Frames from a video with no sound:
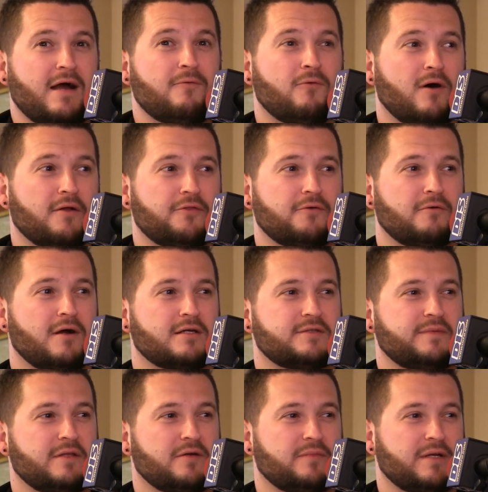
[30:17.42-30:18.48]
want The Rock
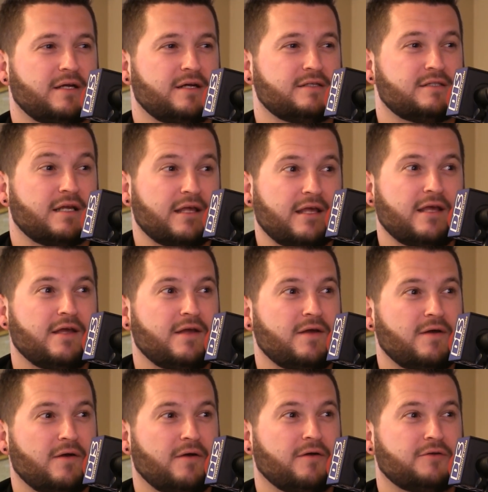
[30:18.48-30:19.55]
to be there because
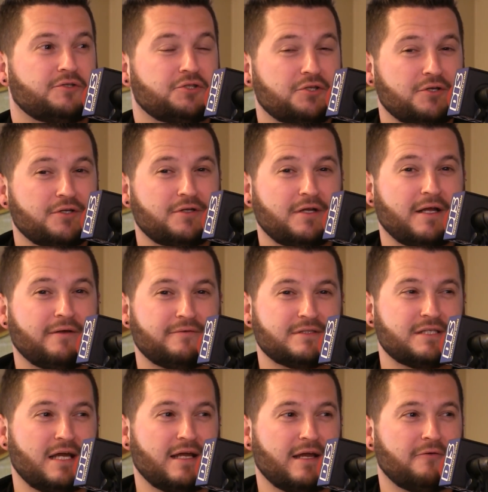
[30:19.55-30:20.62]
he should. It
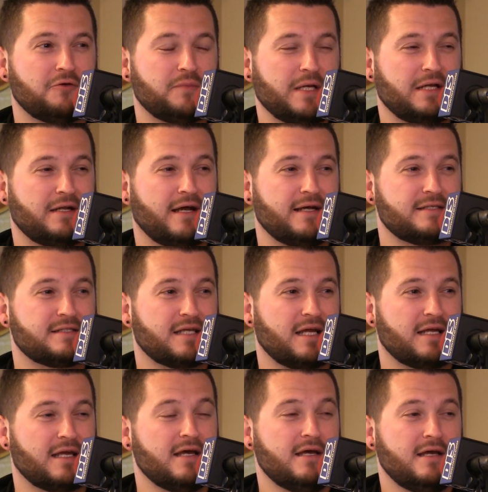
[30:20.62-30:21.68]
would be a nice
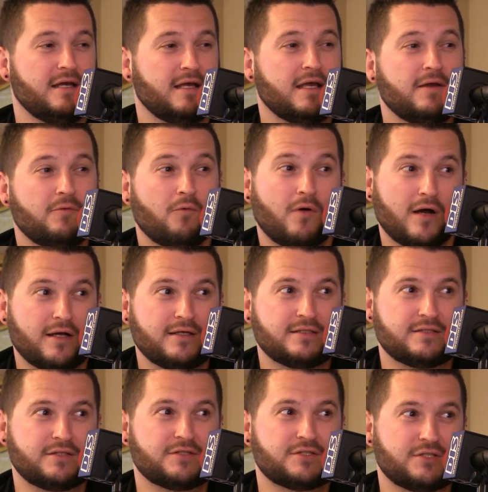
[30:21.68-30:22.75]
like he
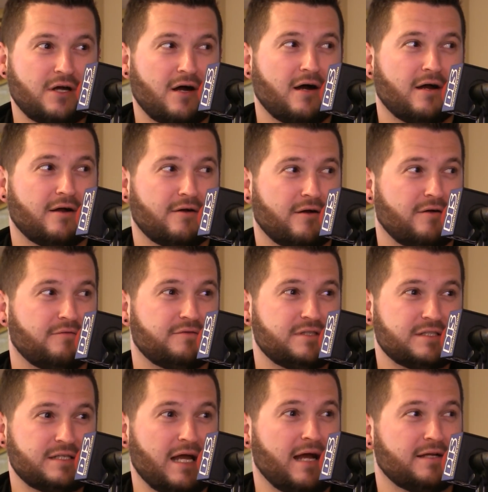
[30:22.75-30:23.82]
was the star of
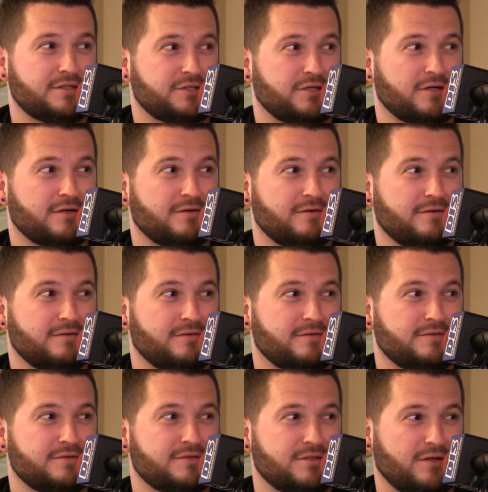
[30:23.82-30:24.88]
Disaster,
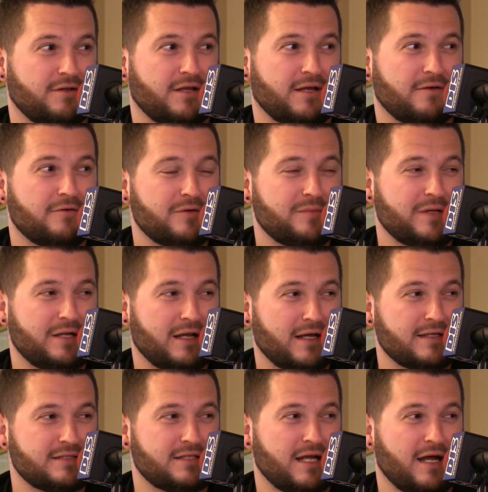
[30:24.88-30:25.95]
so like it would be
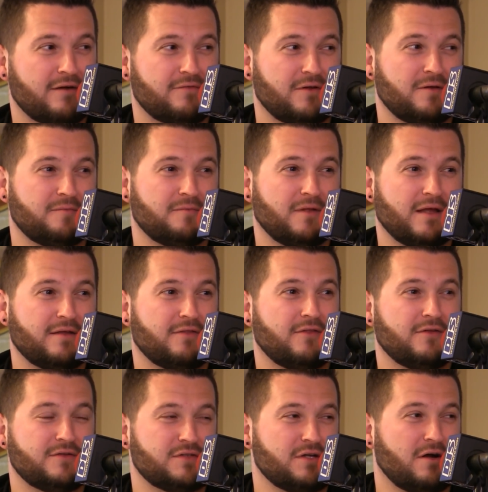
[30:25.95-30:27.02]
nice to have him like
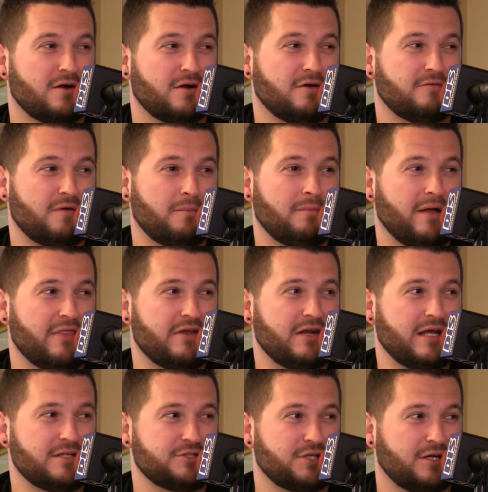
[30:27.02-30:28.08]
the star of Mother
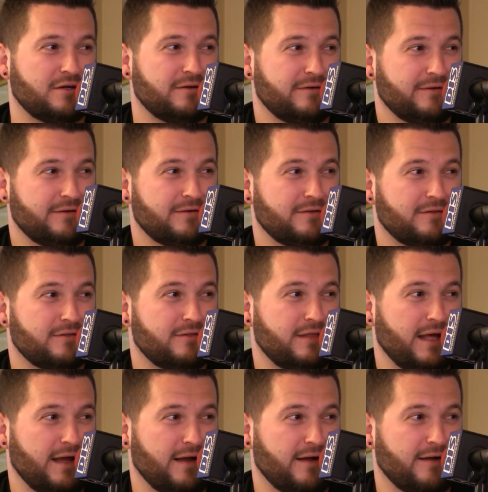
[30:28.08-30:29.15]
Nature
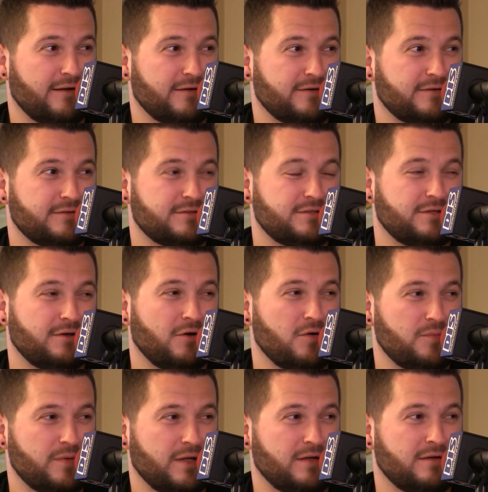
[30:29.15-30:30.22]
there to
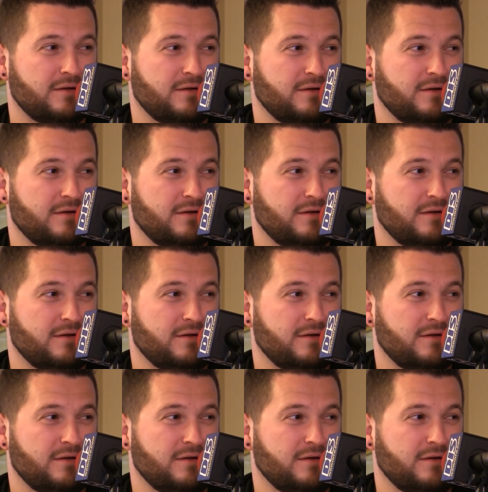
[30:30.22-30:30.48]
open